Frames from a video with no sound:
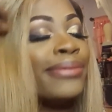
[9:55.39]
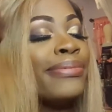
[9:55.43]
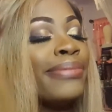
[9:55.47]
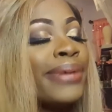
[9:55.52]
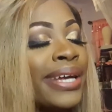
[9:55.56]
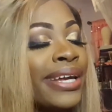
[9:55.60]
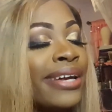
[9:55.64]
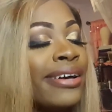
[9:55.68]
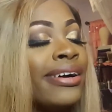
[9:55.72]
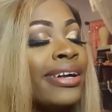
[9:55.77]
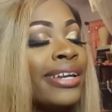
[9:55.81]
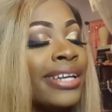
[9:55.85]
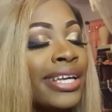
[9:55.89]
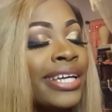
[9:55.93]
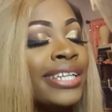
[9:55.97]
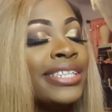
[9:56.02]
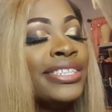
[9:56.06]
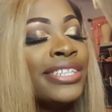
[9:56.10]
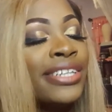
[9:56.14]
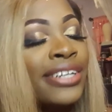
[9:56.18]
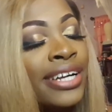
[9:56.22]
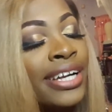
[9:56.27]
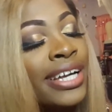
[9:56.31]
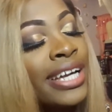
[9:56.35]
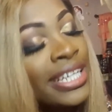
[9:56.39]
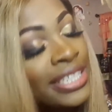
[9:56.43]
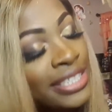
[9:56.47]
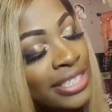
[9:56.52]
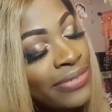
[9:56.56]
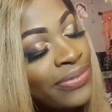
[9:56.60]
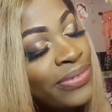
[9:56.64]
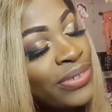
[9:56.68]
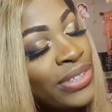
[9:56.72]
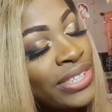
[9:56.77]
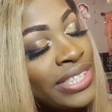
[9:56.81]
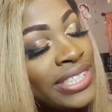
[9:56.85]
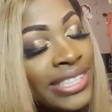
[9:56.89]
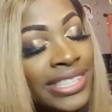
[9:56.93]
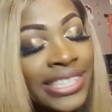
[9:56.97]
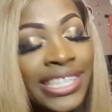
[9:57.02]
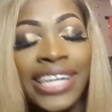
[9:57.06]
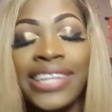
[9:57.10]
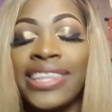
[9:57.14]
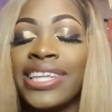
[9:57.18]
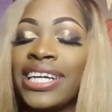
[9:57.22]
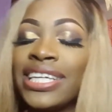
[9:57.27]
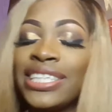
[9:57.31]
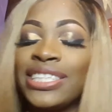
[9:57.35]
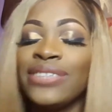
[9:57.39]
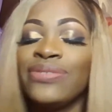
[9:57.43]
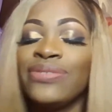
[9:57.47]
Oh my god, get your voice together.